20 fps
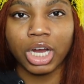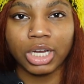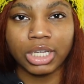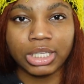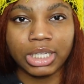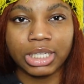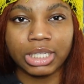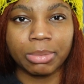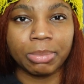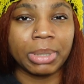
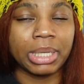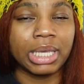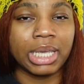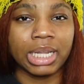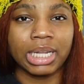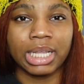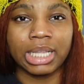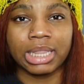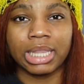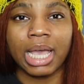early in the
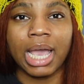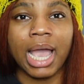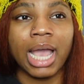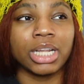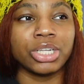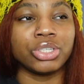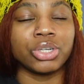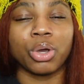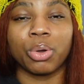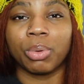beginning that I
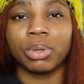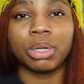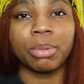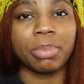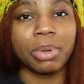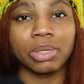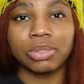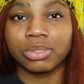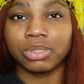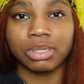don't want to
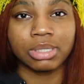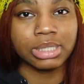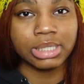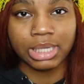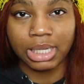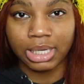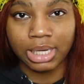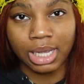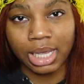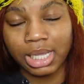post on
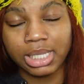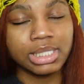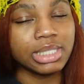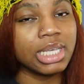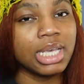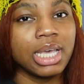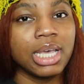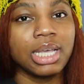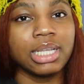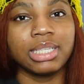Sundays.
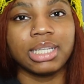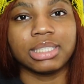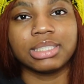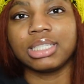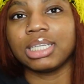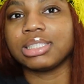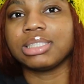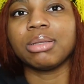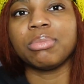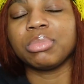That's
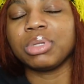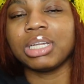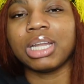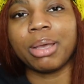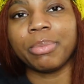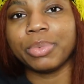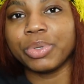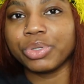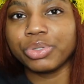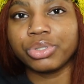not something
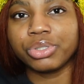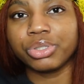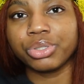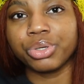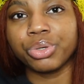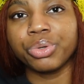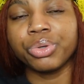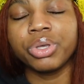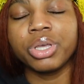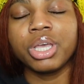I'm used
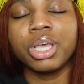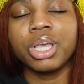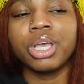to.